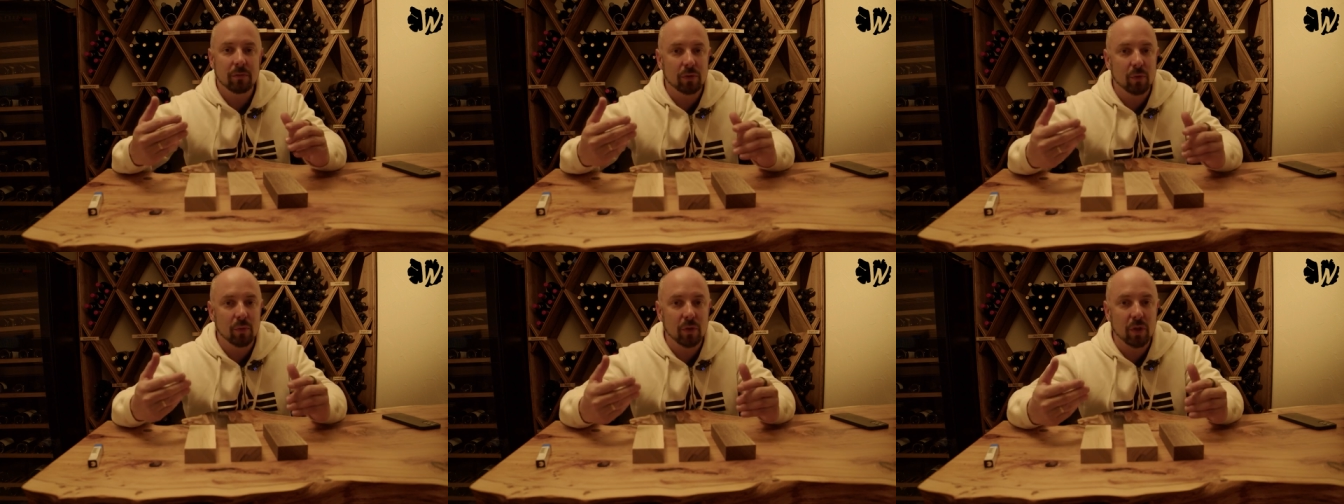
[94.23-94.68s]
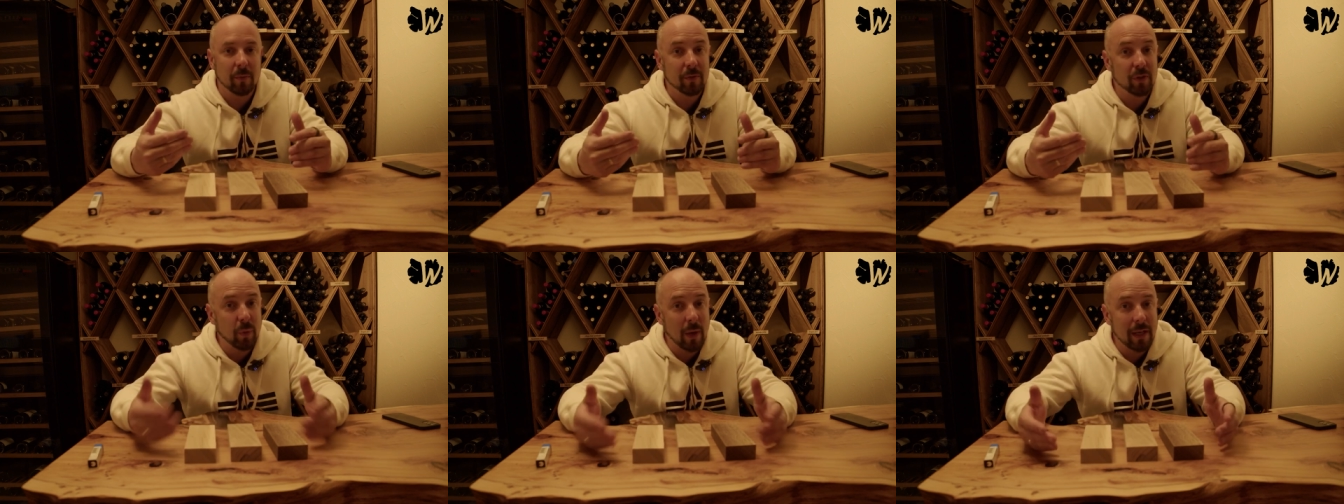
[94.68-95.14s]
do
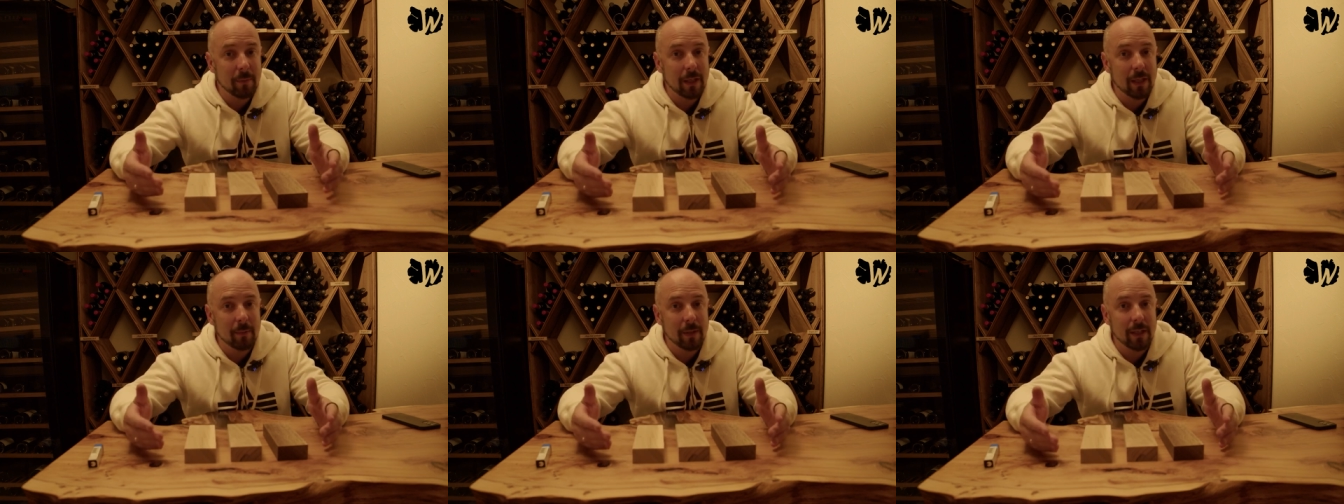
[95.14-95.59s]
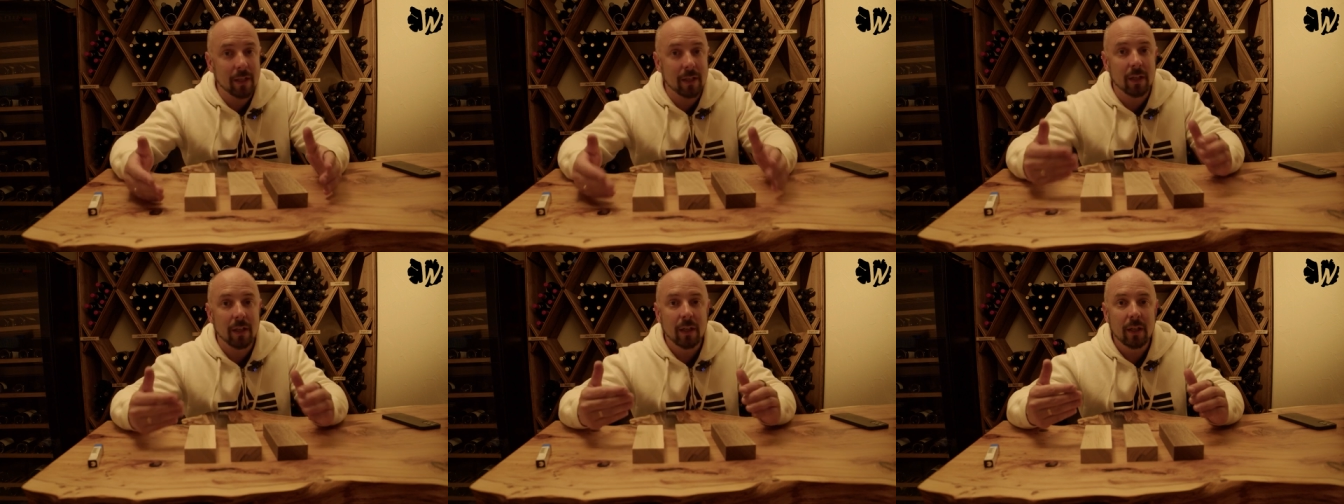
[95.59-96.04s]
some 20
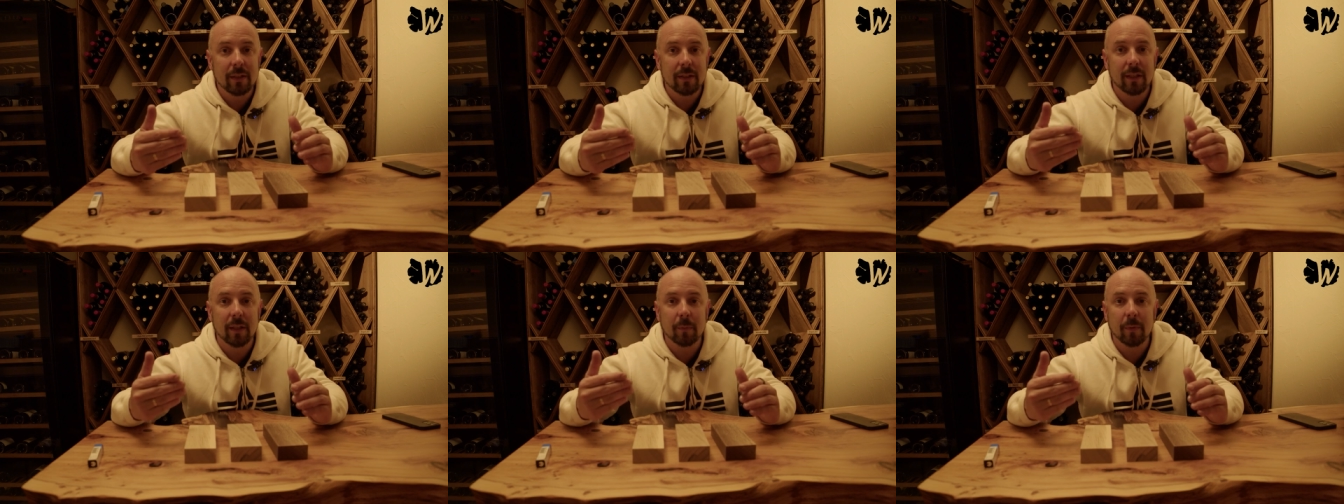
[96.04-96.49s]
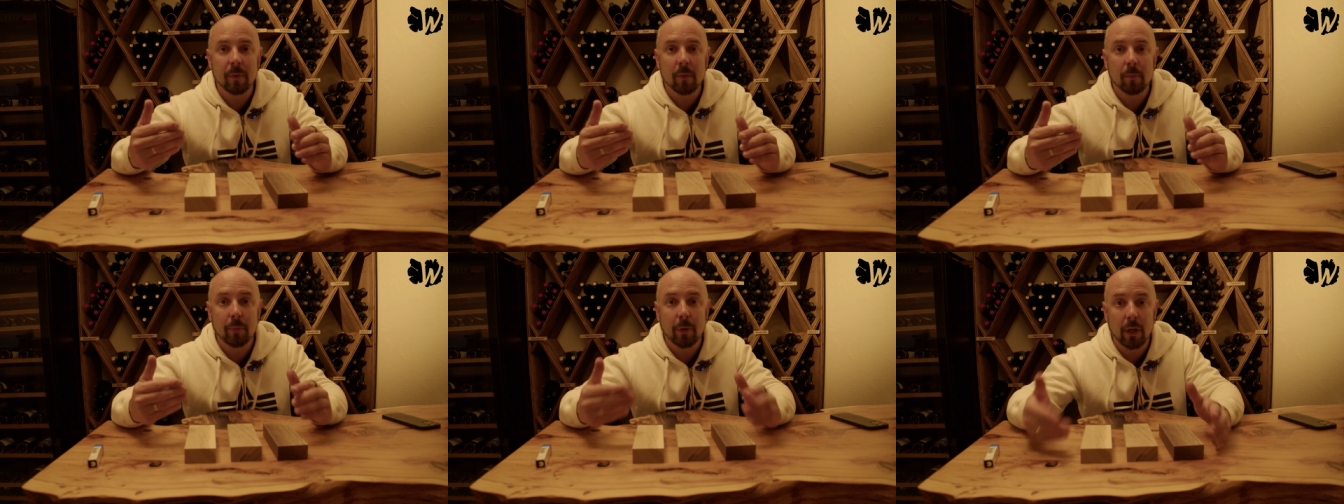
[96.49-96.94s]
millimeter
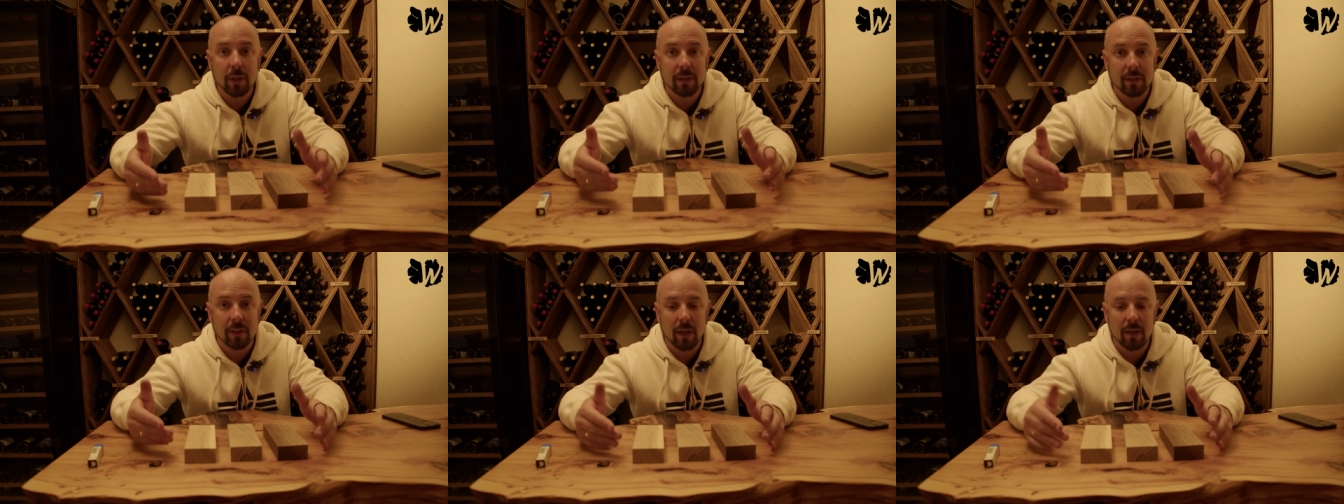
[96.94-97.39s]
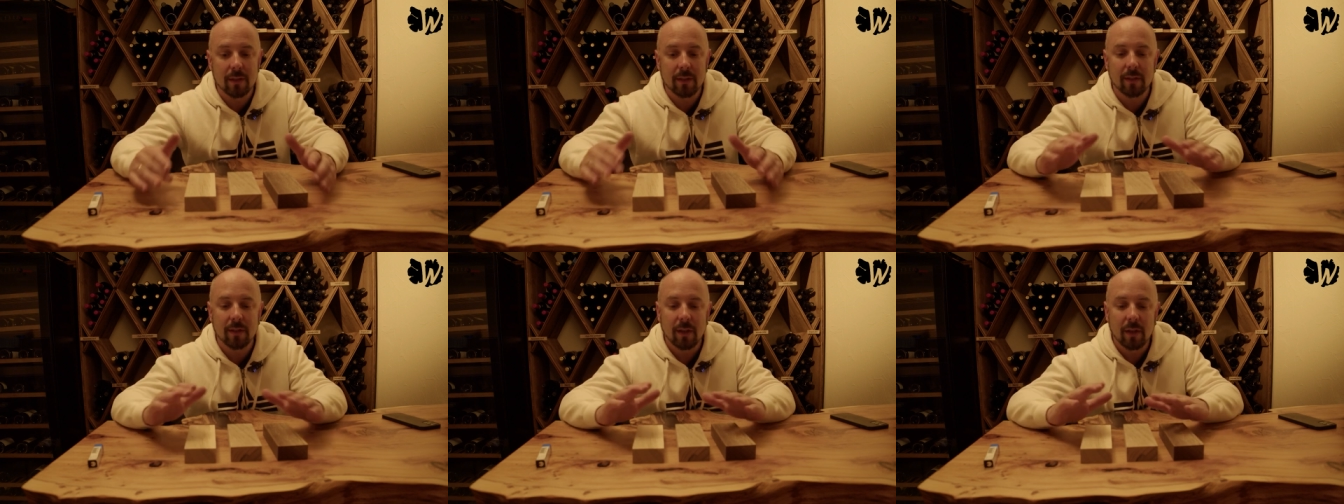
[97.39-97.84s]
deep pocket
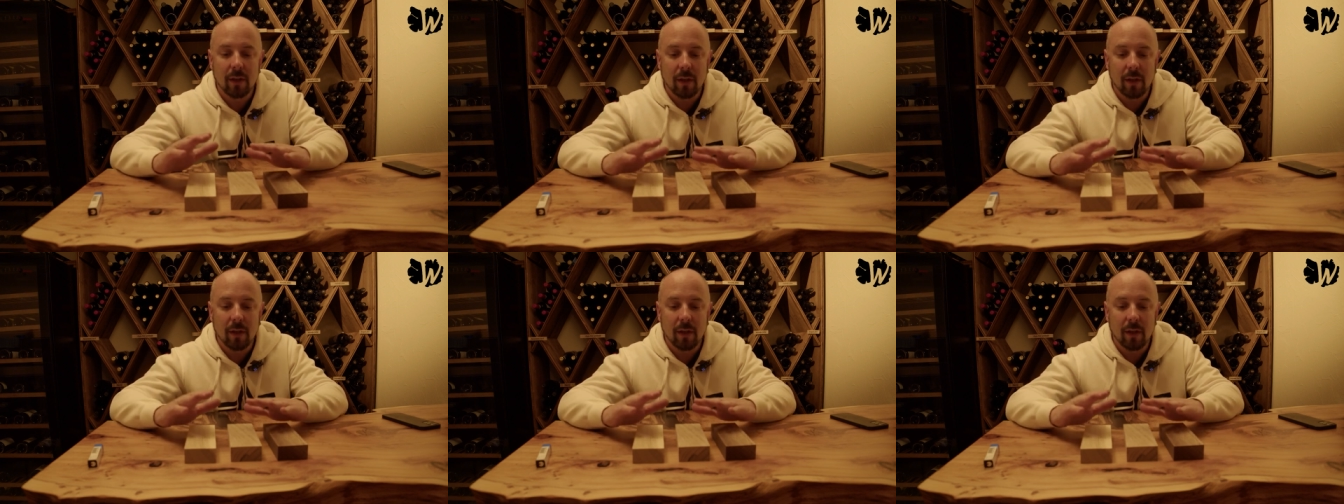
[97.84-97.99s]
cuts